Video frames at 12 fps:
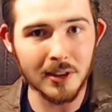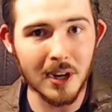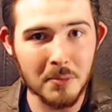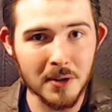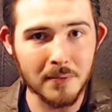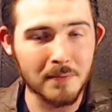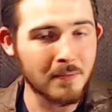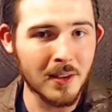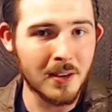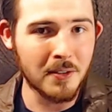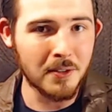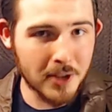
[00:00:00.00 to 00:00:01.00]
I mean,
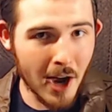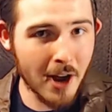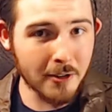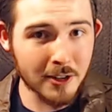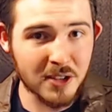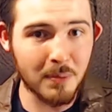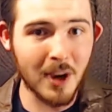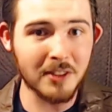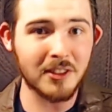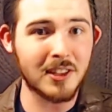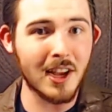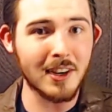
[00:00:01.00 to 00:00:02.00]
you gotta respect the
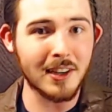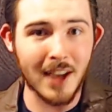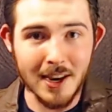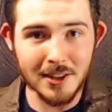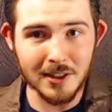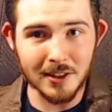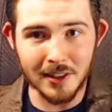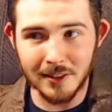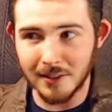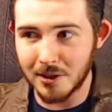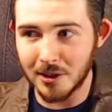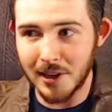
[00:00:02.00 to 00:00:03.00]
dedication
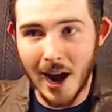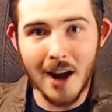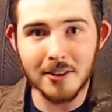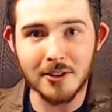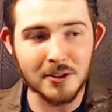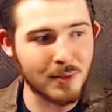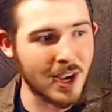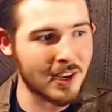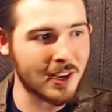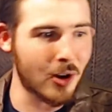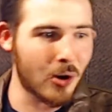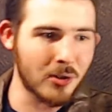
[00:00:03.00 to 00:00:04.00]
to the actors making
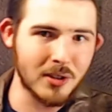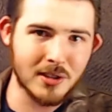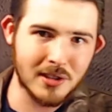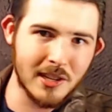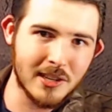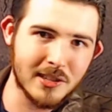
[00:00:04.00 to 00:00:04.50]
all these things.